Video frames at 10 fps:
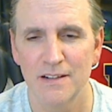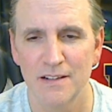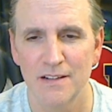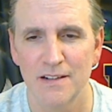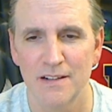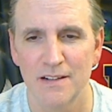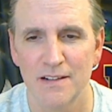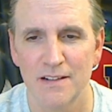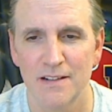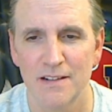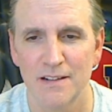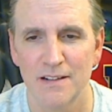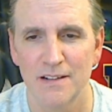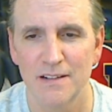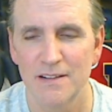
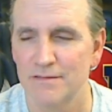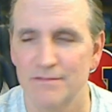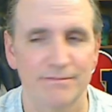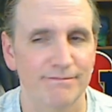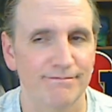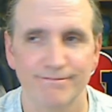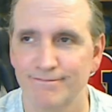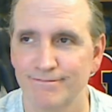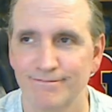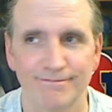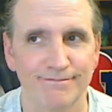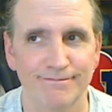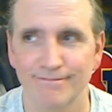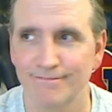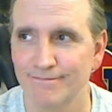
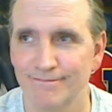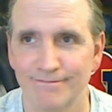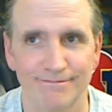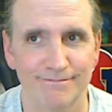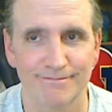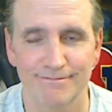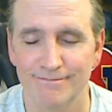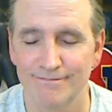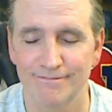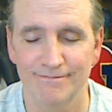(silent)